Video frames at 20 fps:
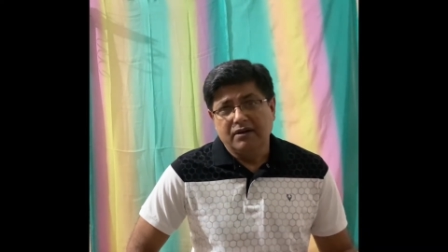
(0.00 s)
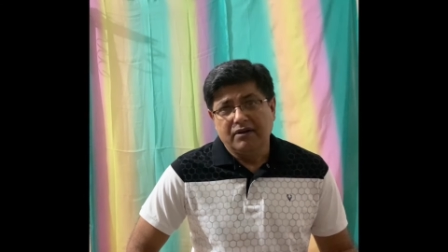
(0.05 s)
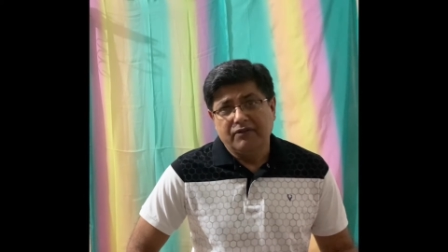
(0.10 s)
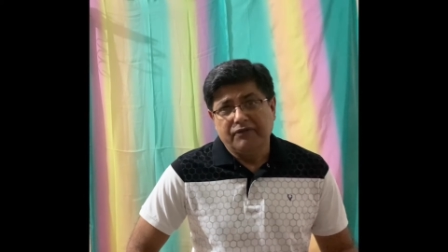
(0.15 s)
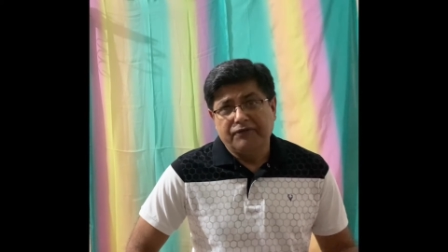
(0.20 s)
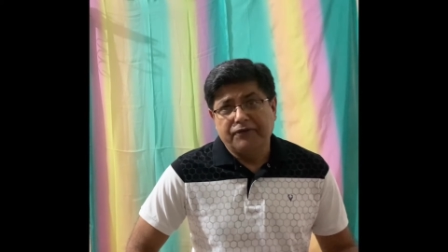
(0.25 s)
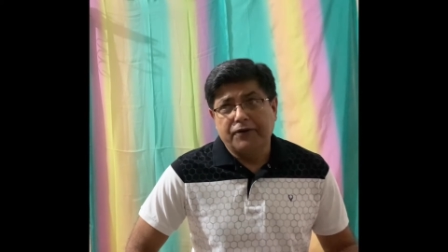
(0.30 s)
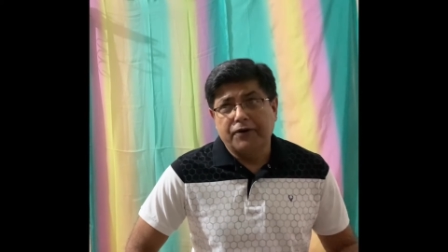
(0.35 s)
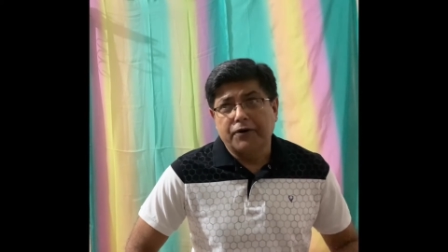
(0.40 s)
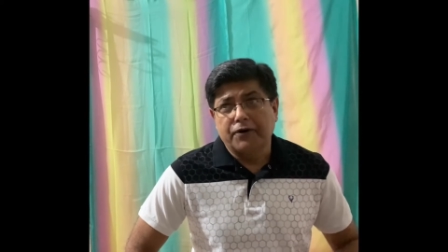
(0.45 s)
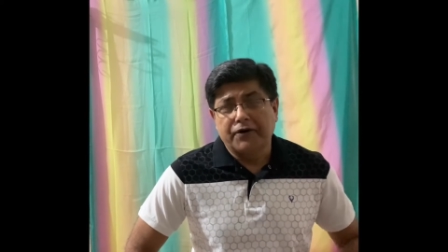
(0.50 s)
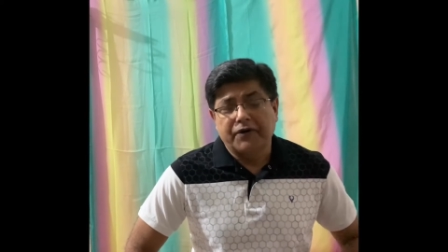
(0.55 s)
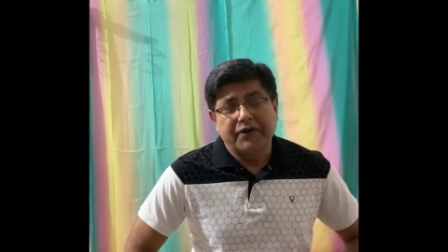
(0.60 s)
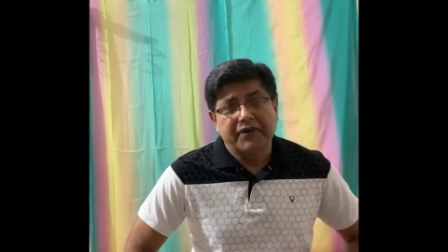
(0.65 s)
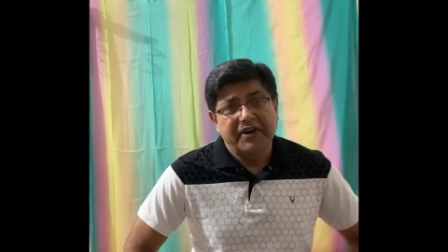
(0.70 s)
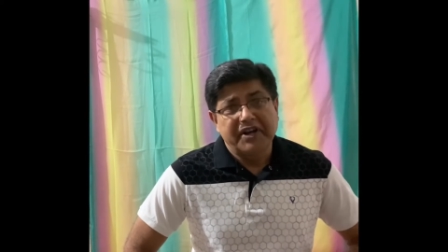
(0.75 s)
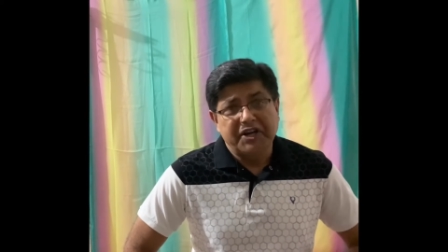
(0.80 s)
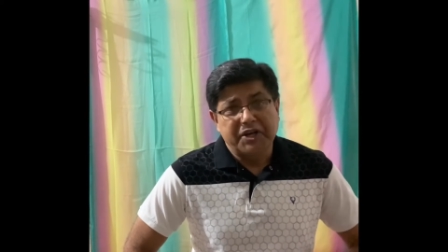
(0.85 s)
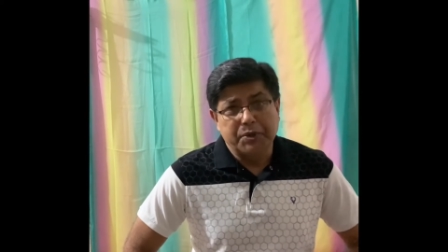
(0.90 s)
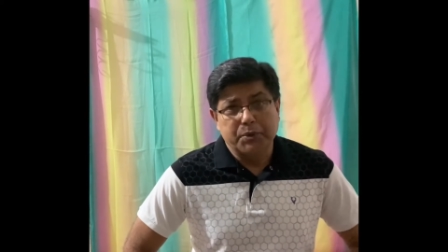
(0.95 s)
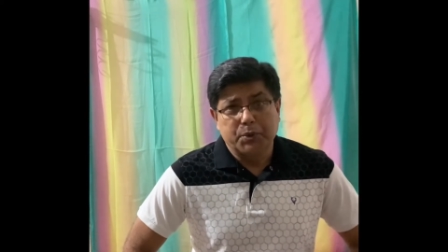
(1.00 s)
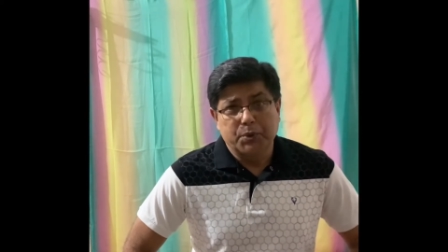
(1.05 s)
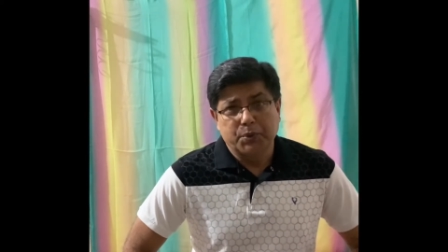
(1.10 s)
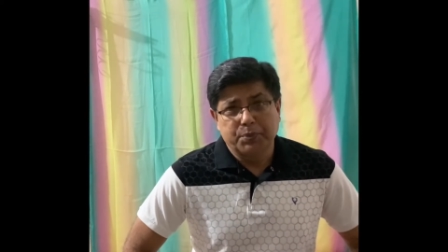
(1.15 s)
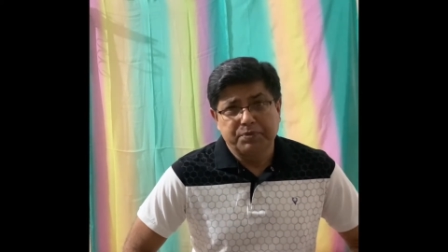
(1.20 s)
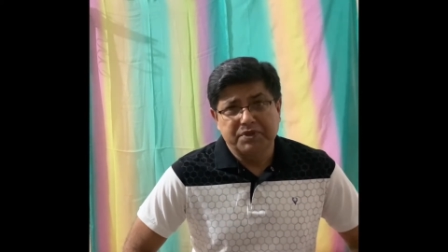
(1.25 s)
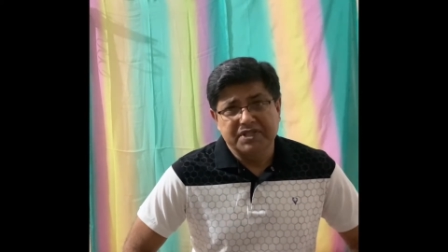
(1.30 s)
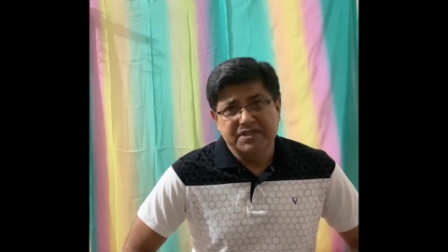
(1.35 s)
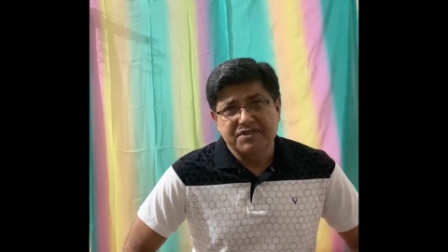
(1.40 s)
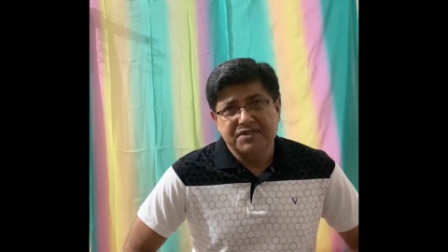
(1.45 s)
for
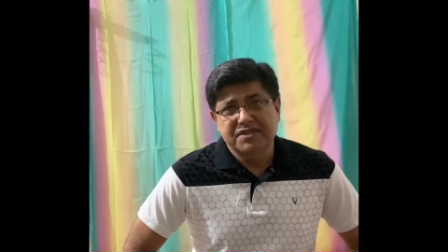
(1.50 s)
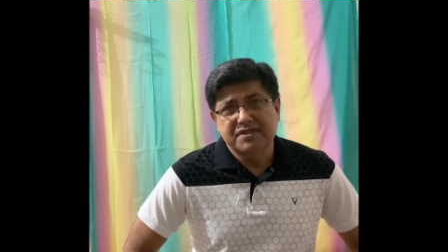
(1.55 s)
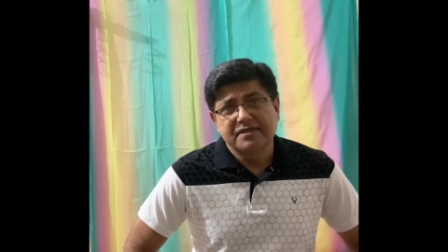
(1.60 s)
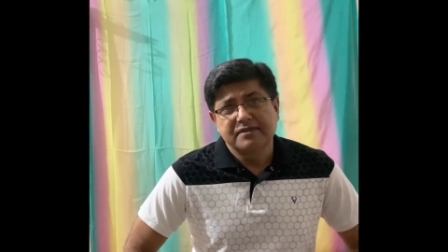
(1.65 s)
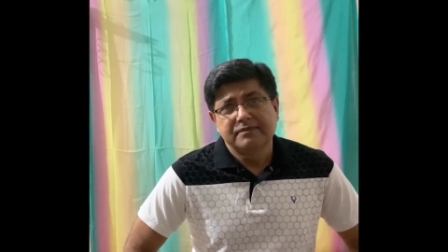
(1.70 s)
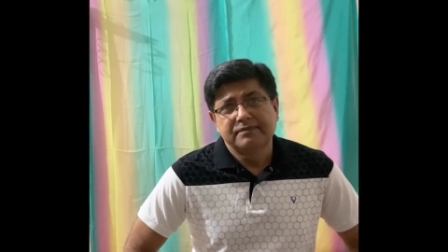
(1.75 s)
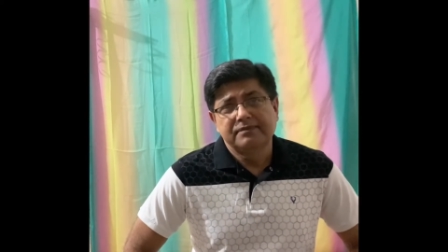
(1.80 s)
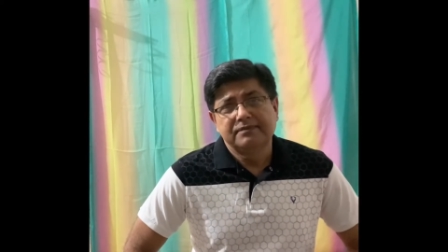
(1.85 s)
Europeans.